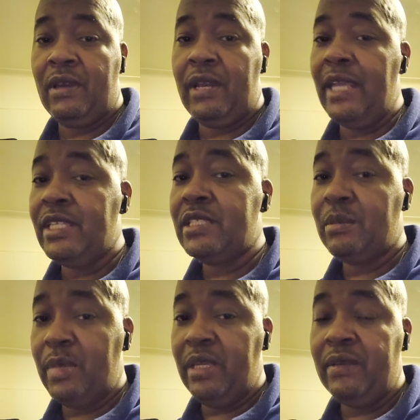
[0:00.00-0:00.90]
And not just
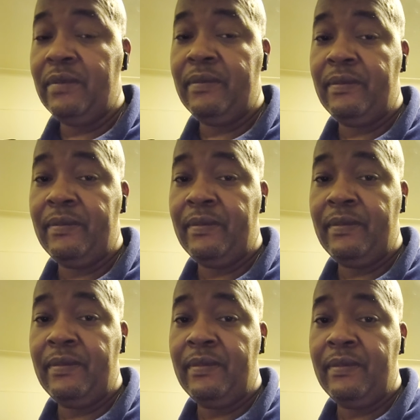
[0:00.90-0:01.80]
to me
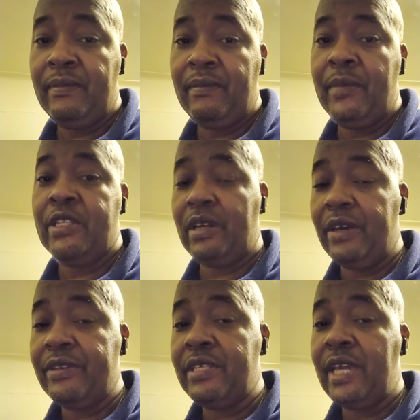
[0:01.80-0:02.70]
to
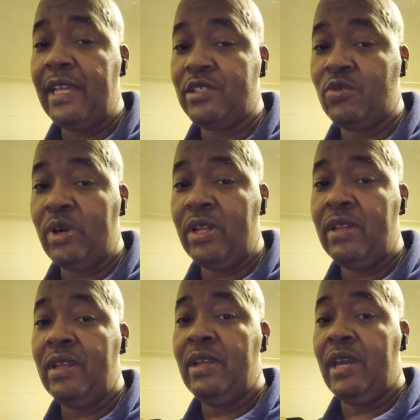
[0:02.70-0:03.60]
other TIs as well,